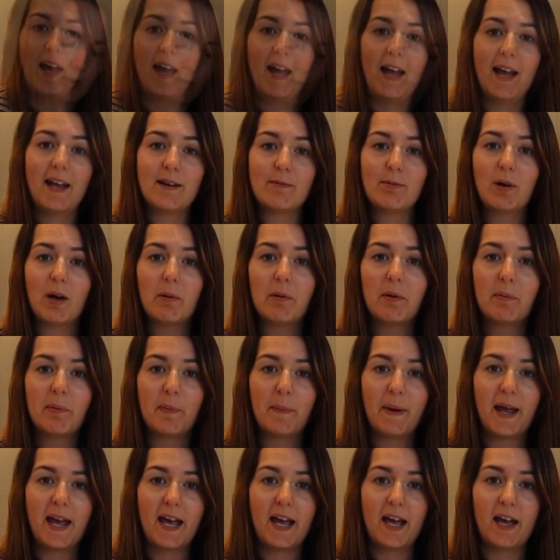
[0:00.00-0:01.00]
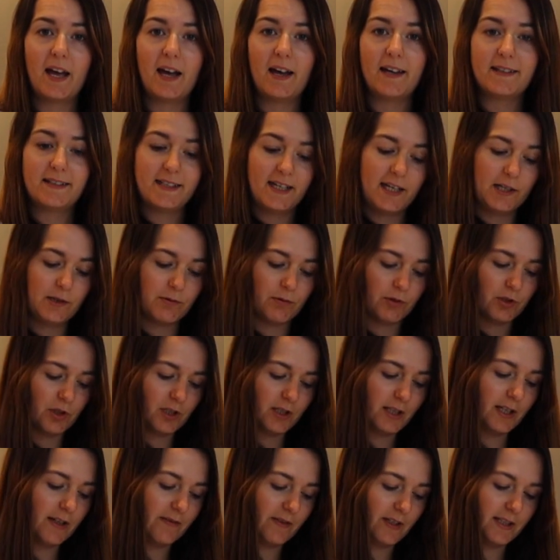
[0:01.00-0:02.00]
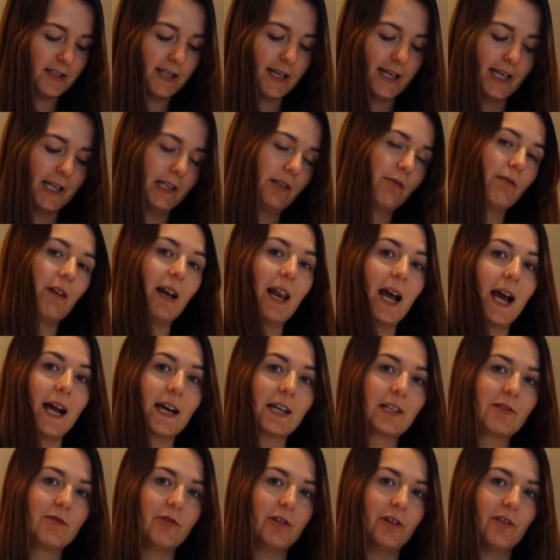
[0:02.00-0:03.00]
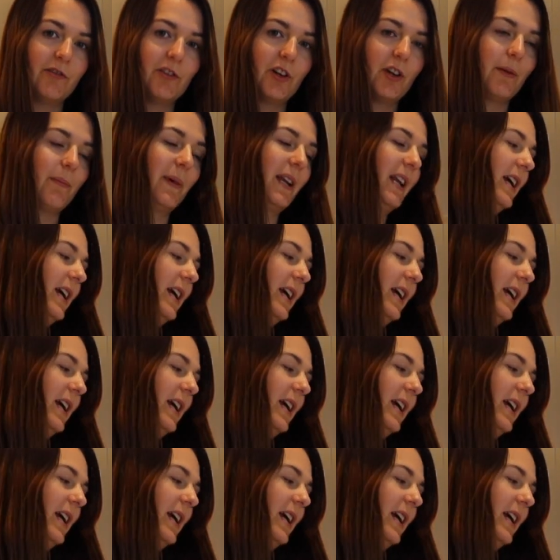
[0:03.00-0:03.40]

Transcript: And while we prepare our tins, we'll just leave this here to relax for a few